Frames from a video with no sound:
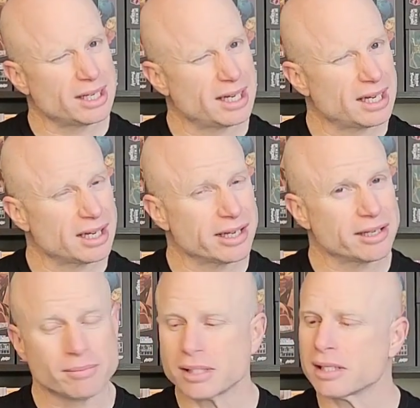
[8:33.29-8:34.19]

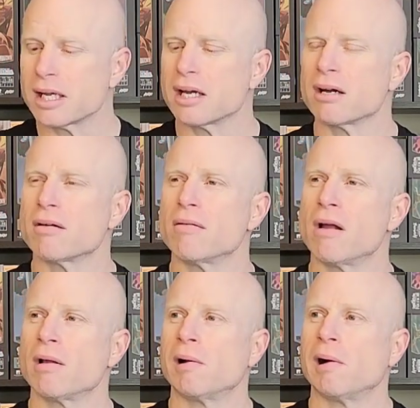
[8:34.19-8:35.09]
times now.
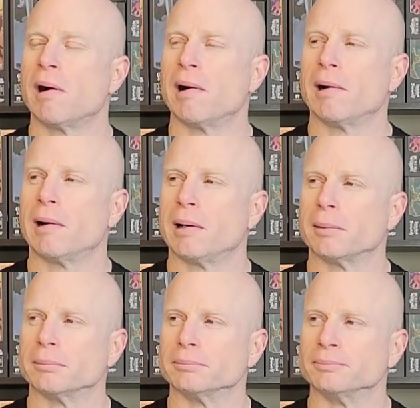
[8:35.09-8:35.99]

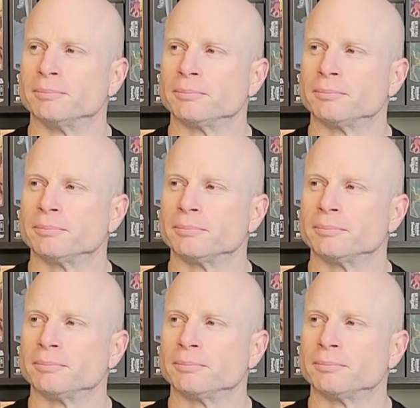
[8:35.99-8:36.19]
I